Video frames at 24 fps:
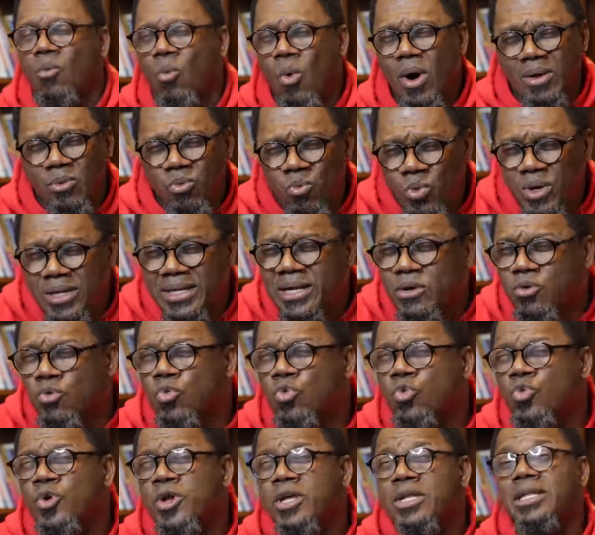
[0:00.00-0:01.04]
What will it
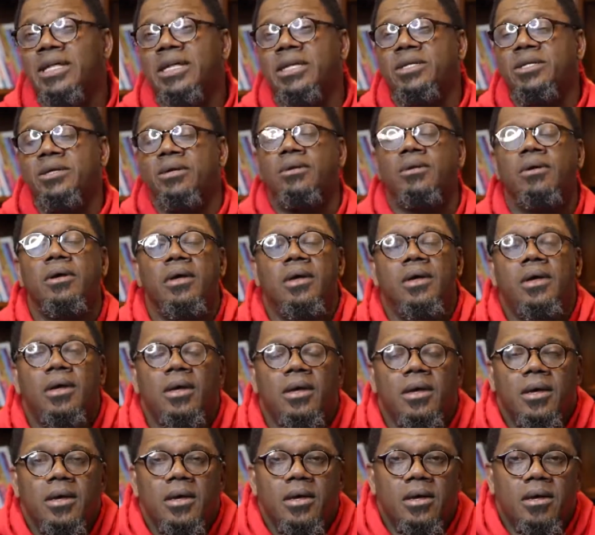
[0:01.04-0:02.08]
really do?
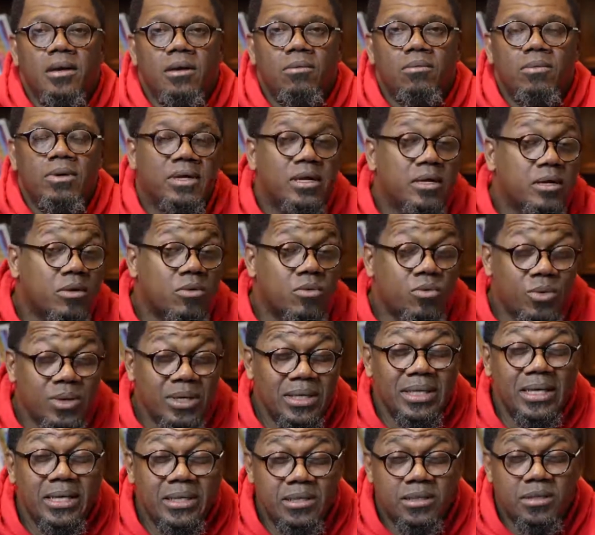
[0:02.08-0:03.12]
What it'll
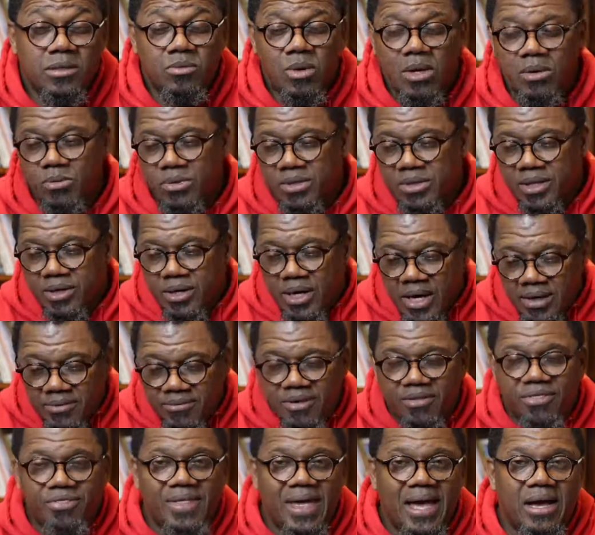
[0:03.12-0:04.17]
really do? What will the
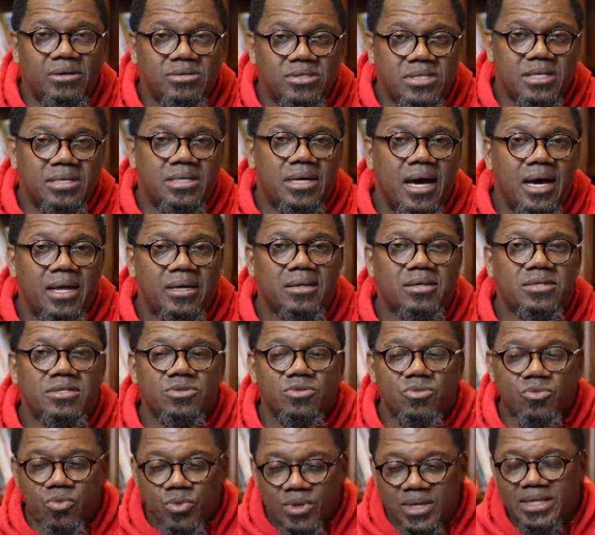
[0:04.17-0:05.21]
$100,000
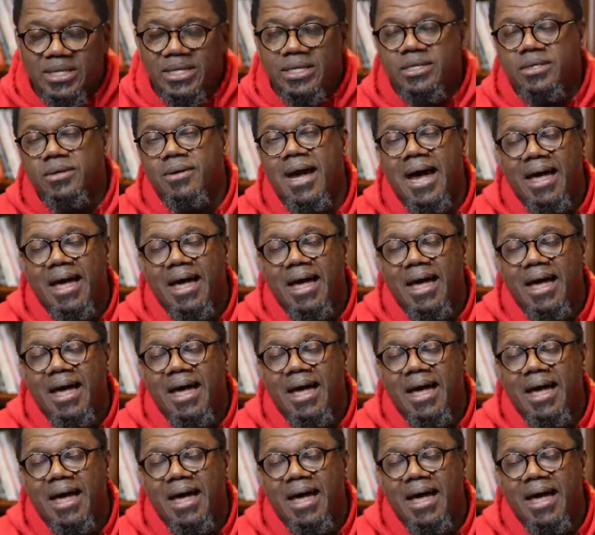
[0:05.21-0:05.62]
really do?